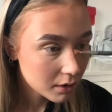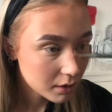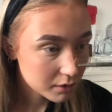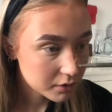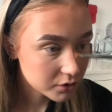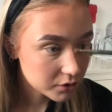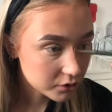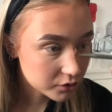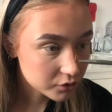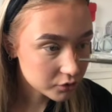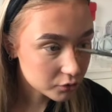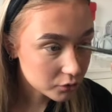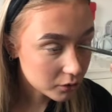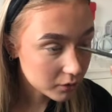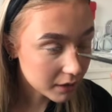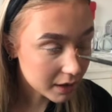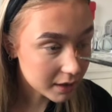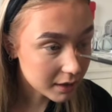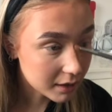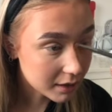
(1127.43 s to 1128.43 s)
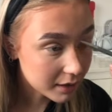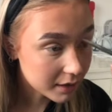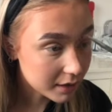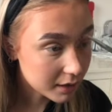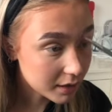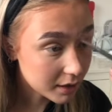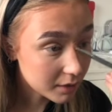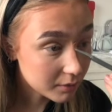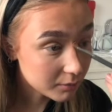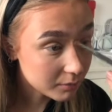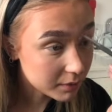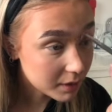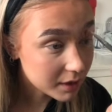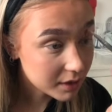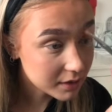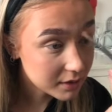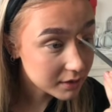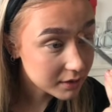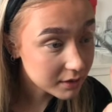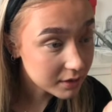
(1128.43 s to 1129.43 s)
Just draw that line and
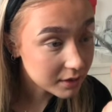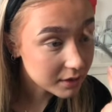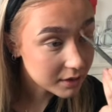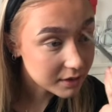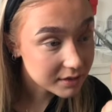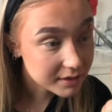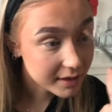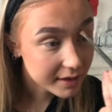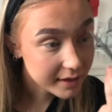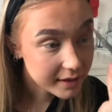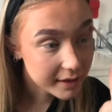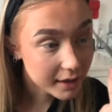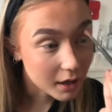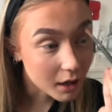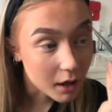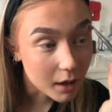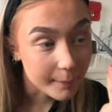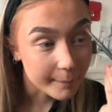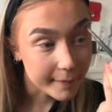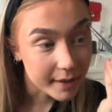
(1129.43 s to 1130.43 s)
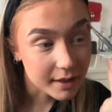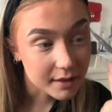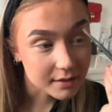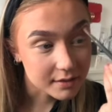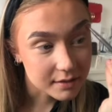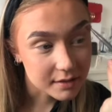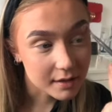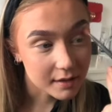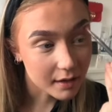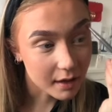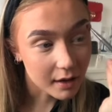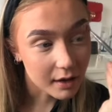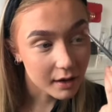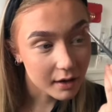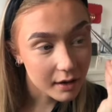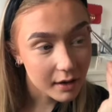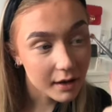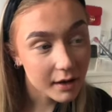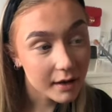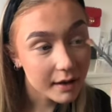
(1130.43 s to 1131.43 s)
blend it, take it up into the
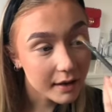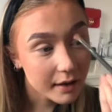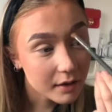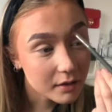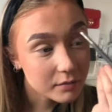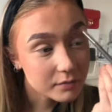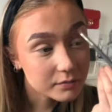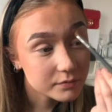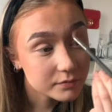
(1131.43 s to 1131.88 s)
eye